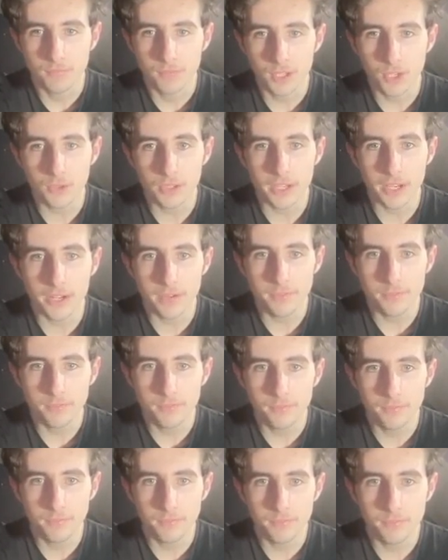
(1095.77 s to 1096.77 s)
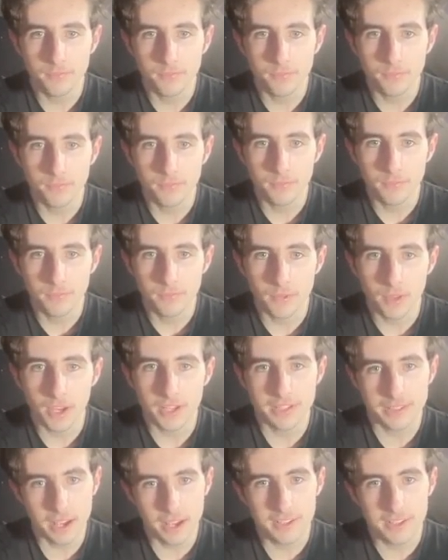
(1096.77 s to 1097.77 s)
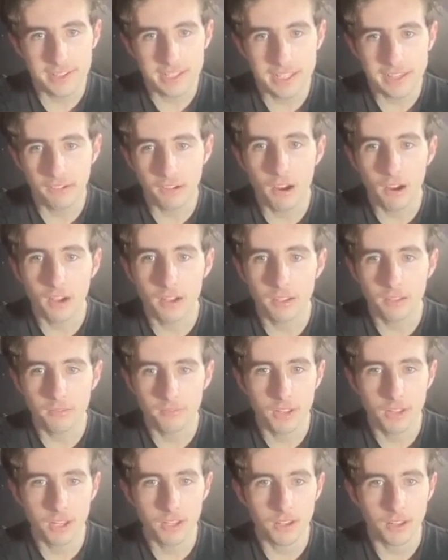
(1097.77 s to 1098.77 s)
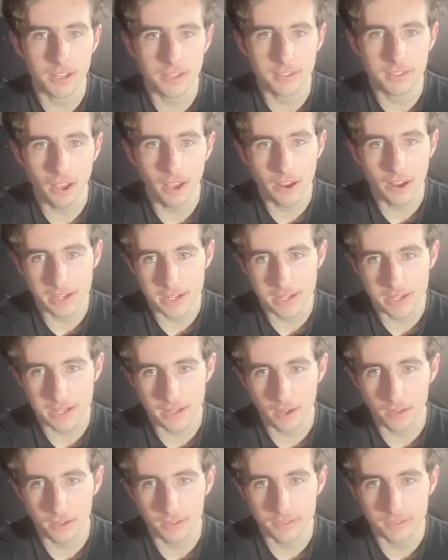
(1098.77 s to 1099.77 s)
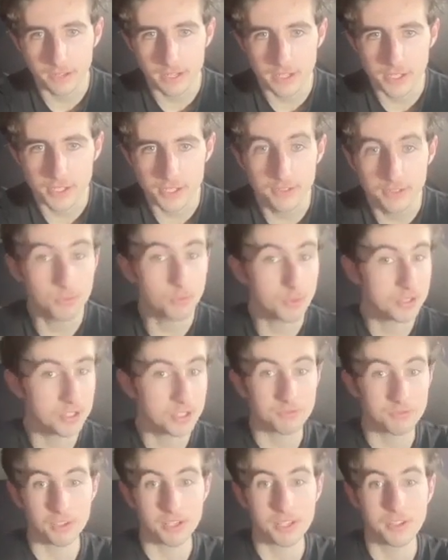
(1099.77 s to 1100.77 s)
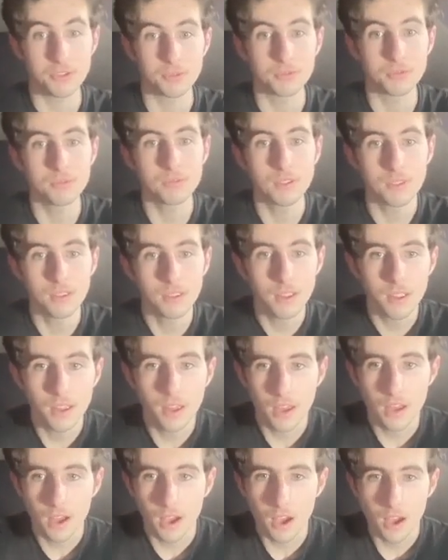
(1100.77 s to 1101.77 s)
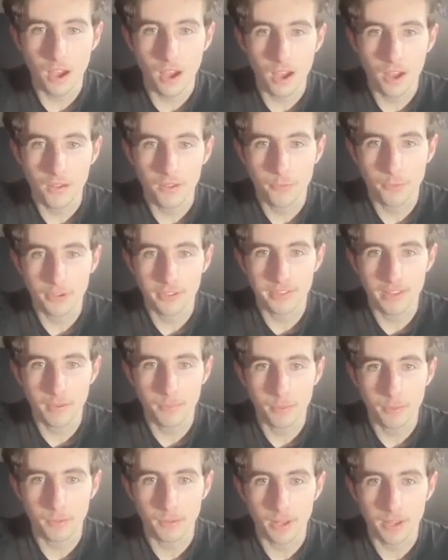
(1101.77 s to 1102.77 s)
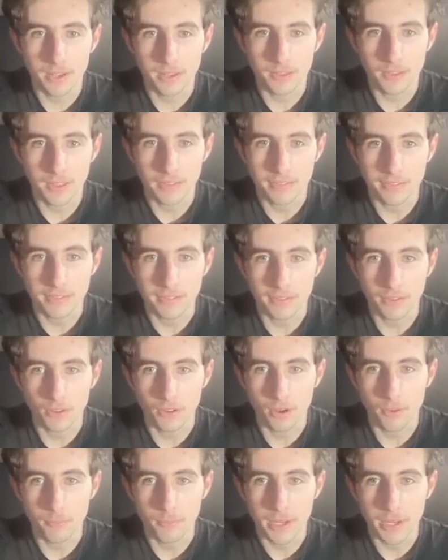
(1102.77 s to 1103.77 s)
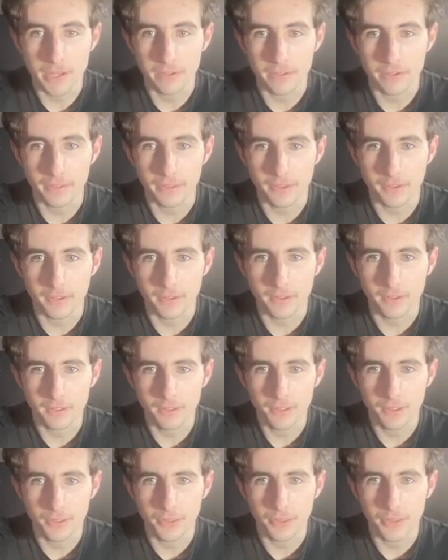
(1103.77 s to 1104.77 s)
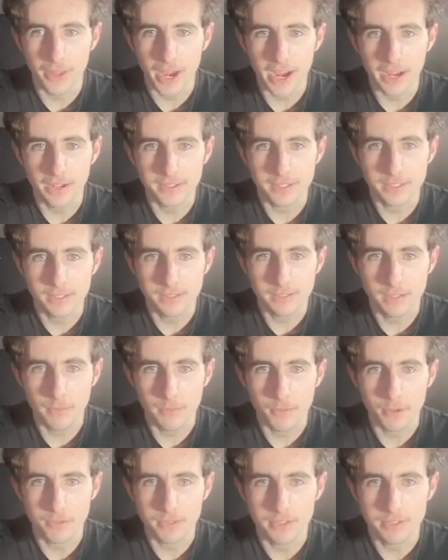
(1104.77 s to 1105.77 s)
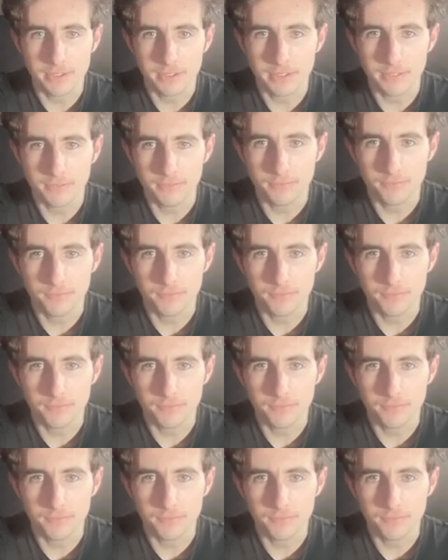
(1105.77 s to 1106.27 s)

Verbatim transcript: Okay. I see, I see there are like tiny alterations, which is really cool. Uh, for example, like this is a lot bigger than than that. I'm noticing,